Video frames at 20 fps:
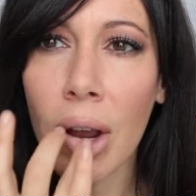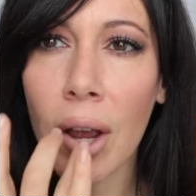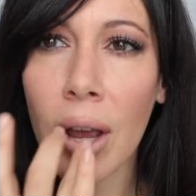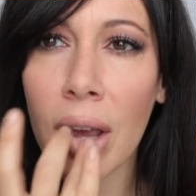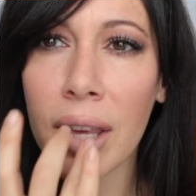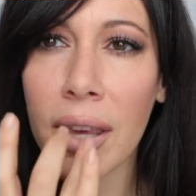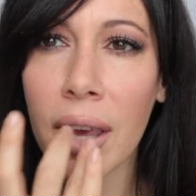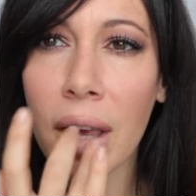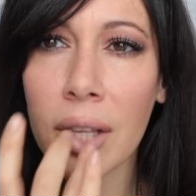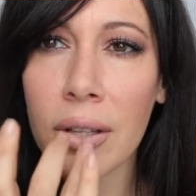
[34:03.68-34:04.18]

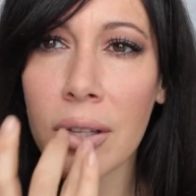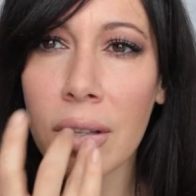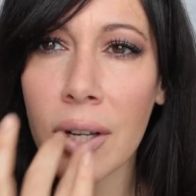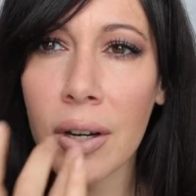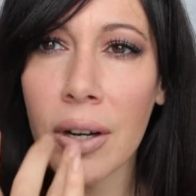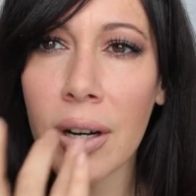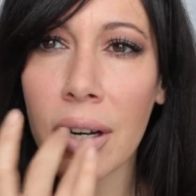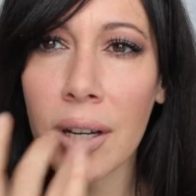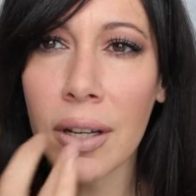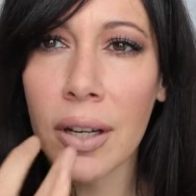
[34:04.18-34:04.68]
Again,
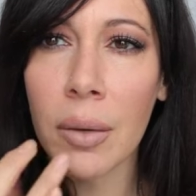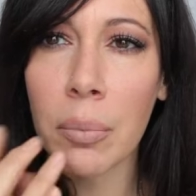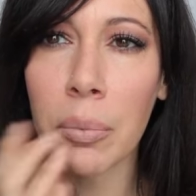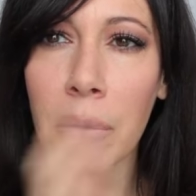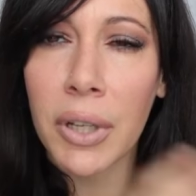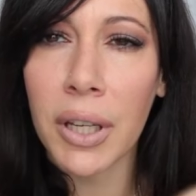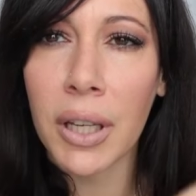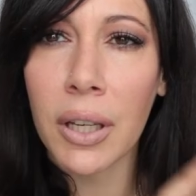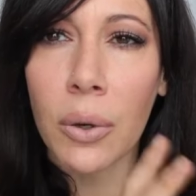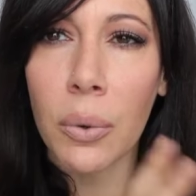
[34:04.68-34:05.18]
sorry I'm
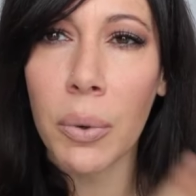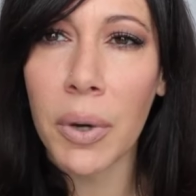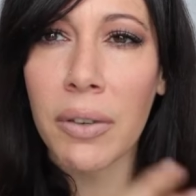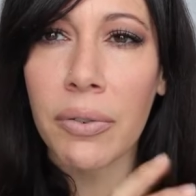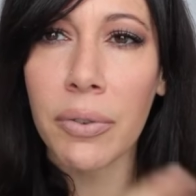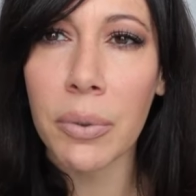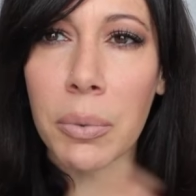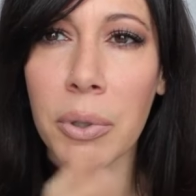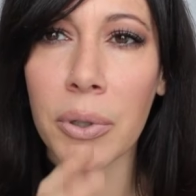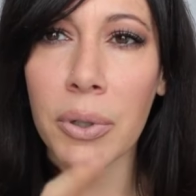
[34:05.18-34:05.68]
looking away
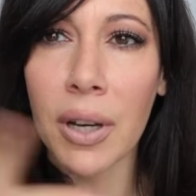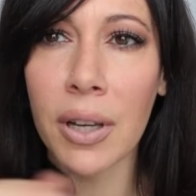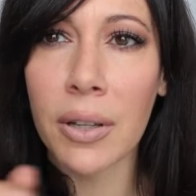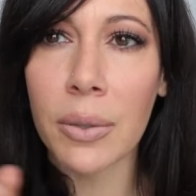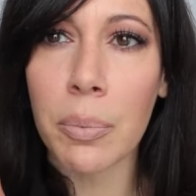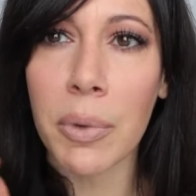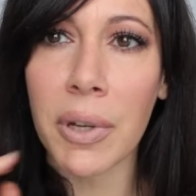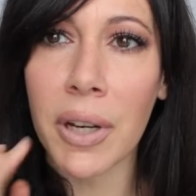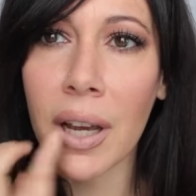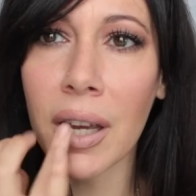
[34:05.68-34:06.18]
from you guys,
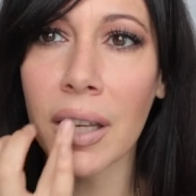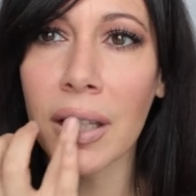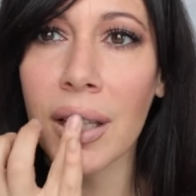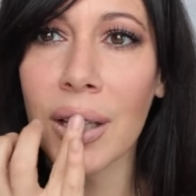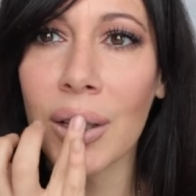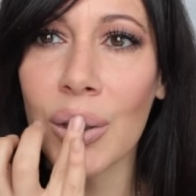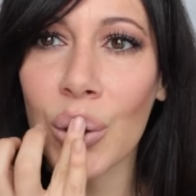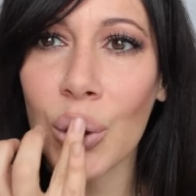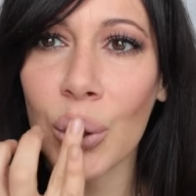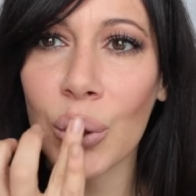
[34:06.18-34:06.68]
but I
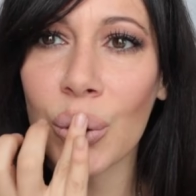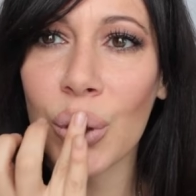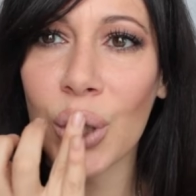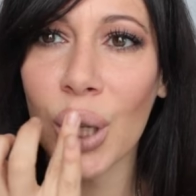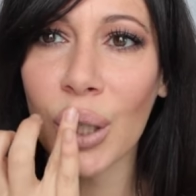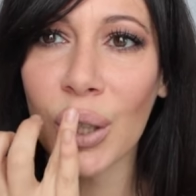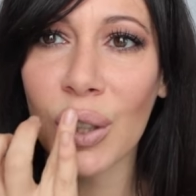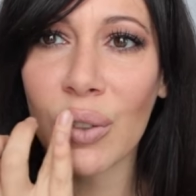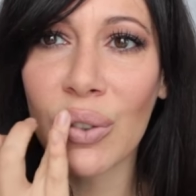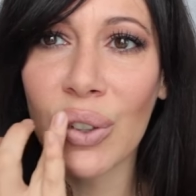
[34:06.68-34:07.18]
need to
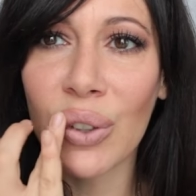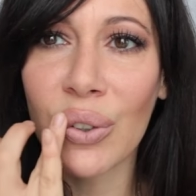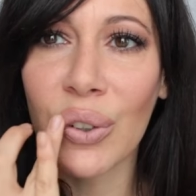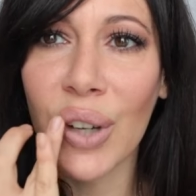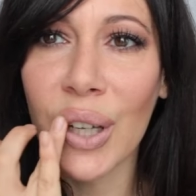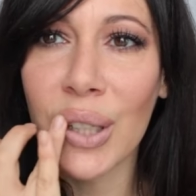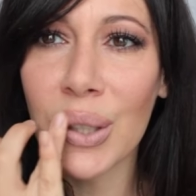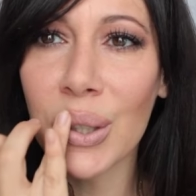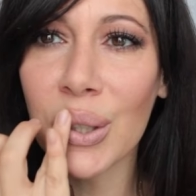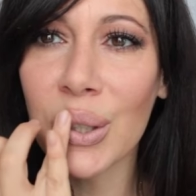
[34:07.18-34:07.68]
check the
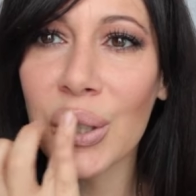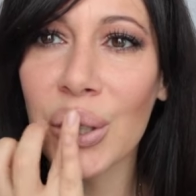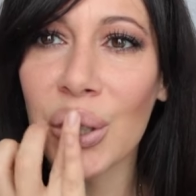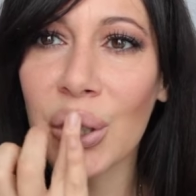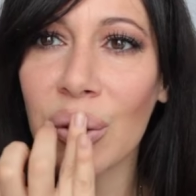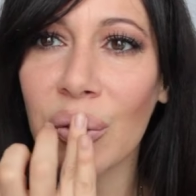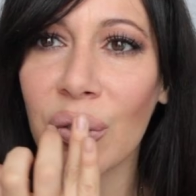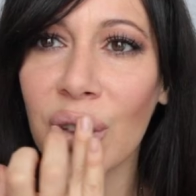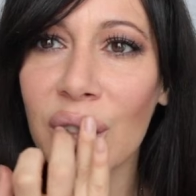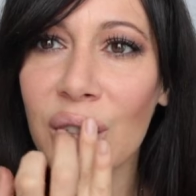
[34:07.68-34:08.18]
viewfinder
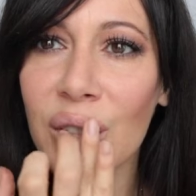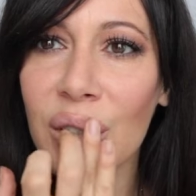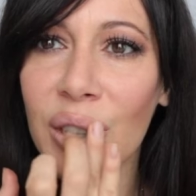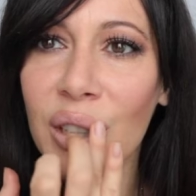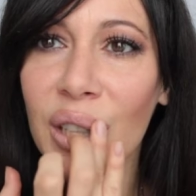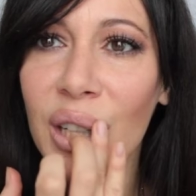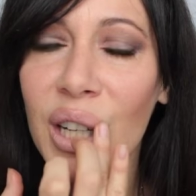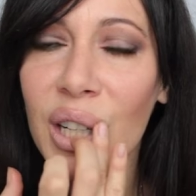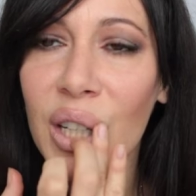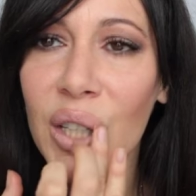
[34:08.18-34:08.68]
to make
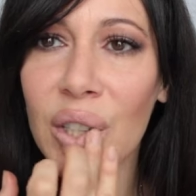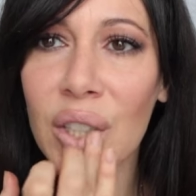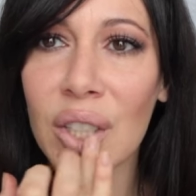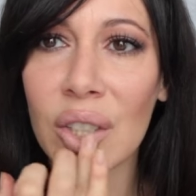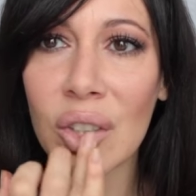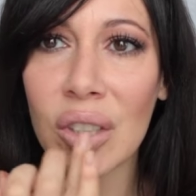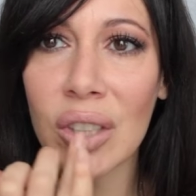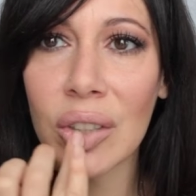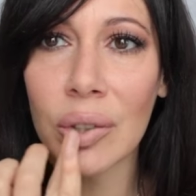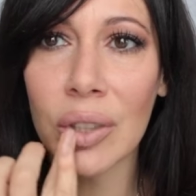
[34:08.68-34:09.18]
sure I can
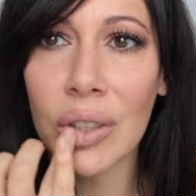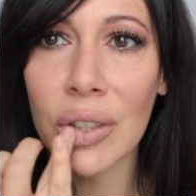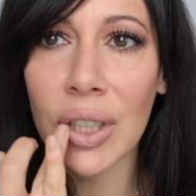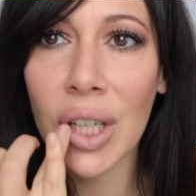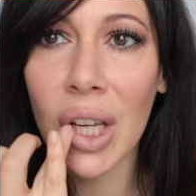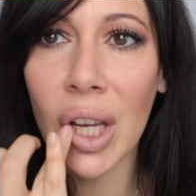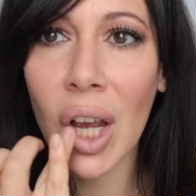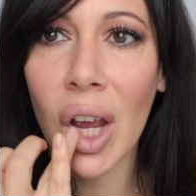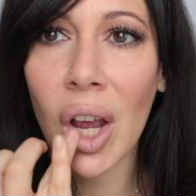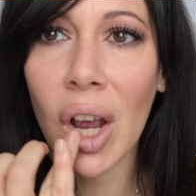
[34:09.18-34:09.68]
see what I'm
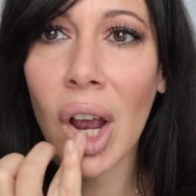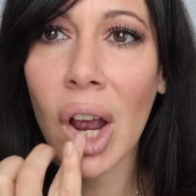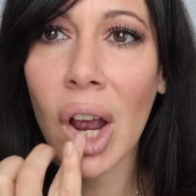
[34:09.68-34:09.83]
doing.